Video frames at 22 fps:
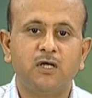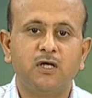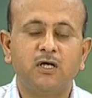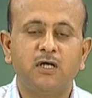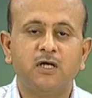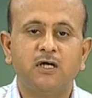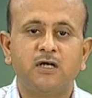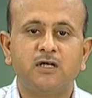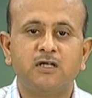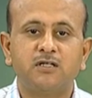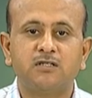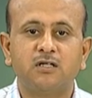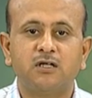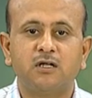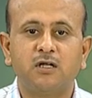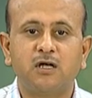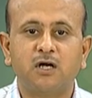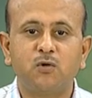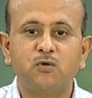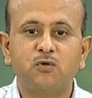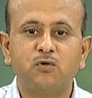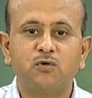It has
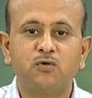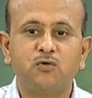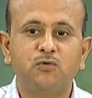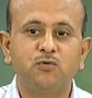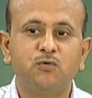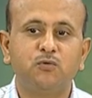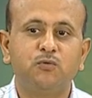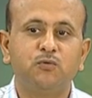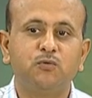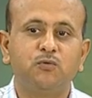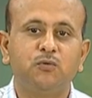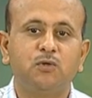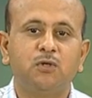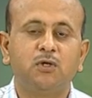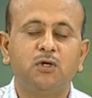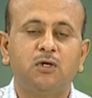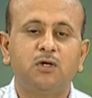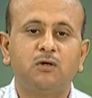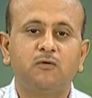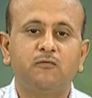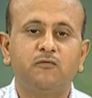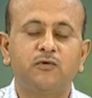allowed to
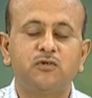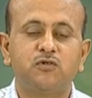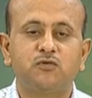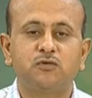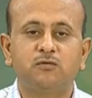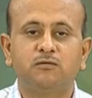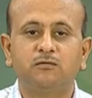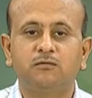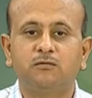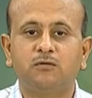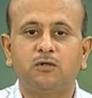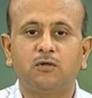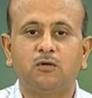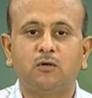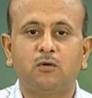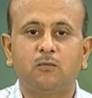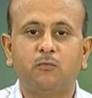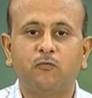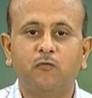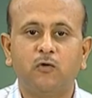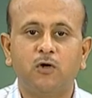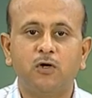which the
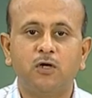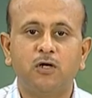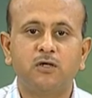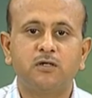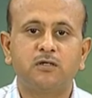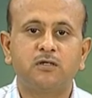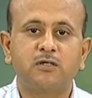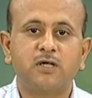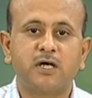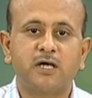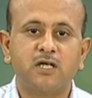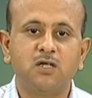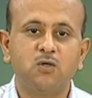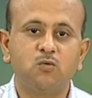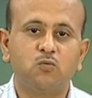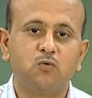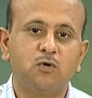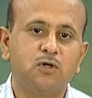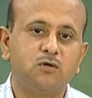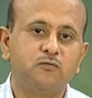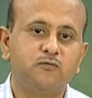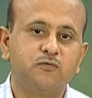world tiny
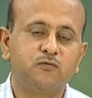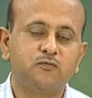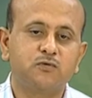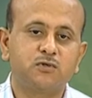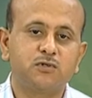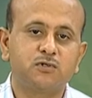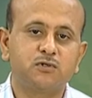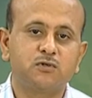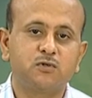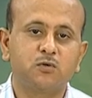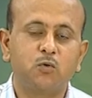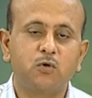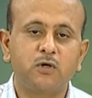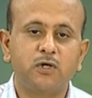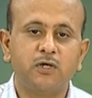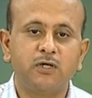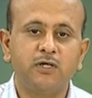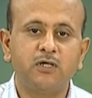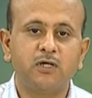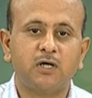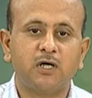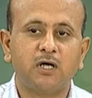world which was
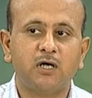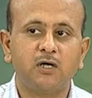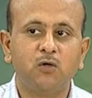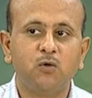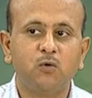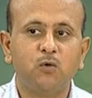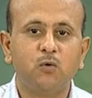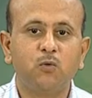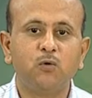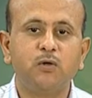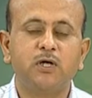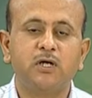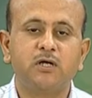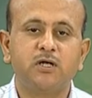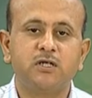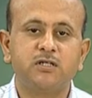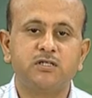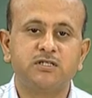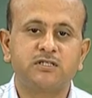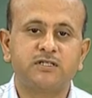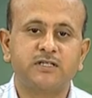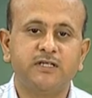totally unknown and
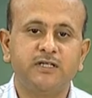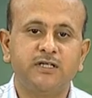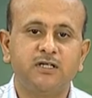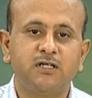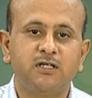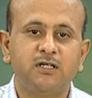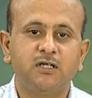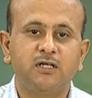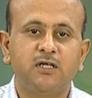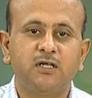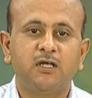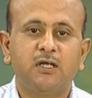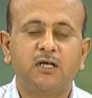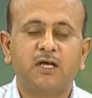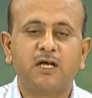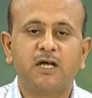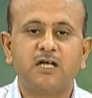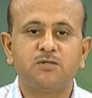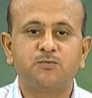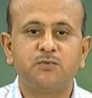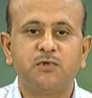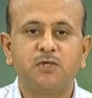unseen
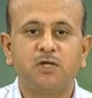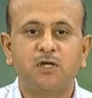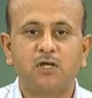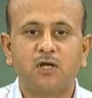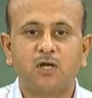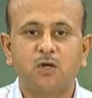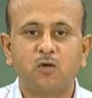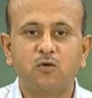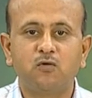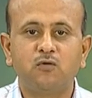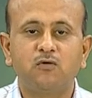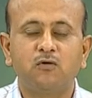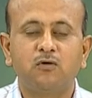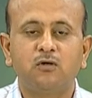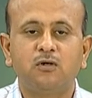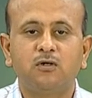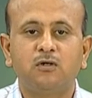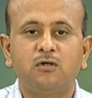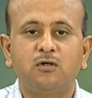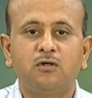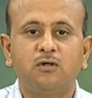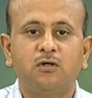has been allowed
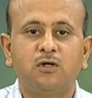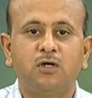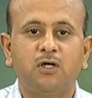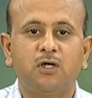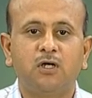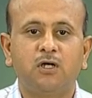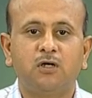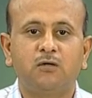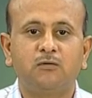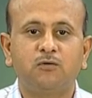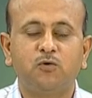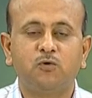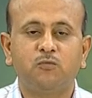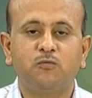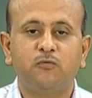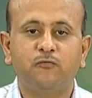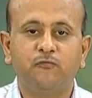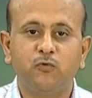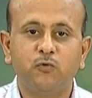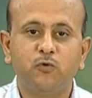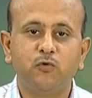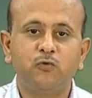uh, to be
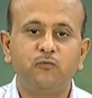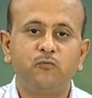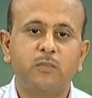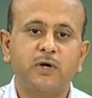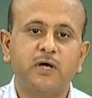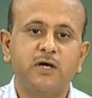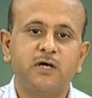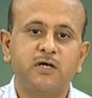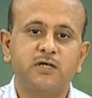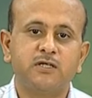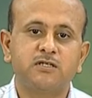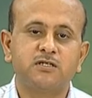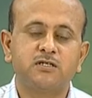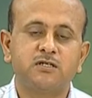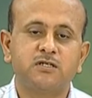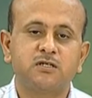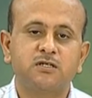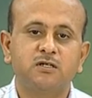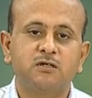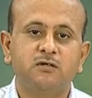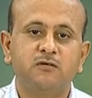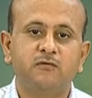viewed by us
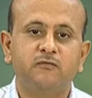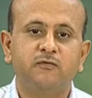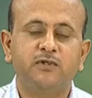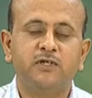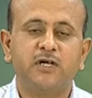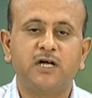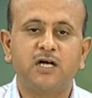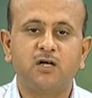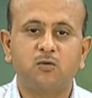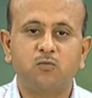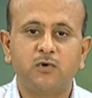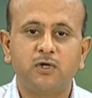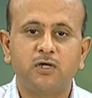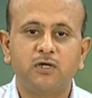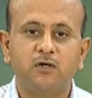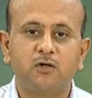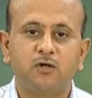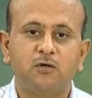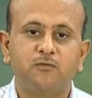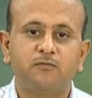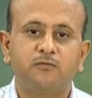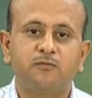with the advent
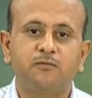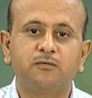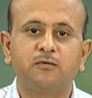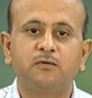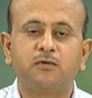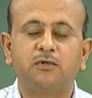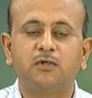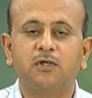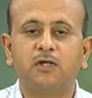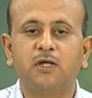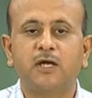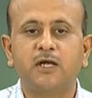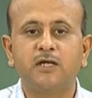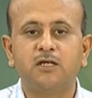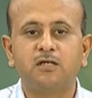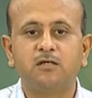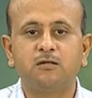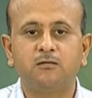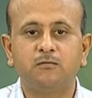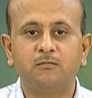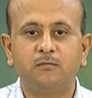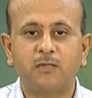of the light
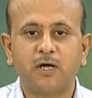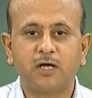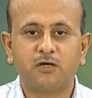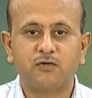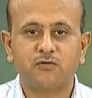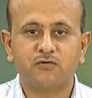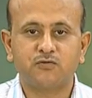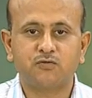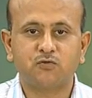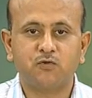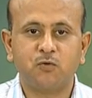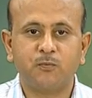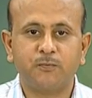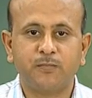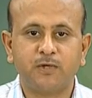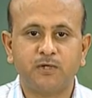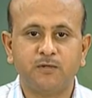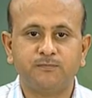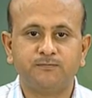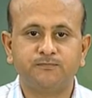microscopy.